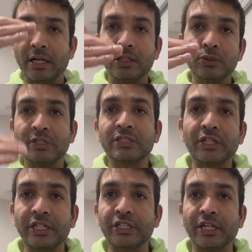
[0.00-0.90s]
do the
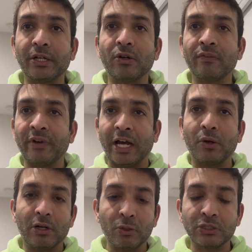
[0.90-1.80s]
screen share of
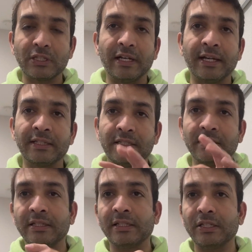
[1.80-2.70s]
how it looks like the,
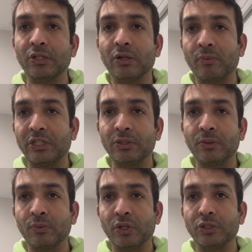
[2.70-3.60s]
you know, when
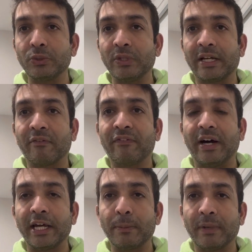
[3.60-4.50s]
you want to do like a
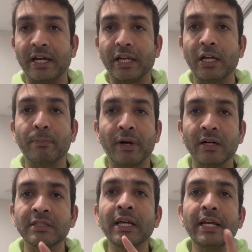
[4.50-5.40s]
find my
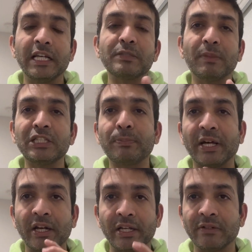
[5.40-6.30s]
AirPods. It's much
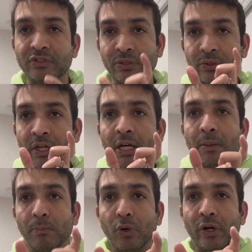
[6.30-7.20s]
better. It gives you
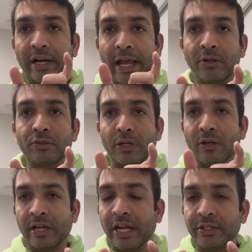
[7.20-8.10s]
more accurate
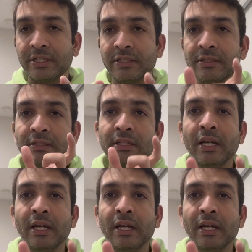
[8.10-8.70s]
location.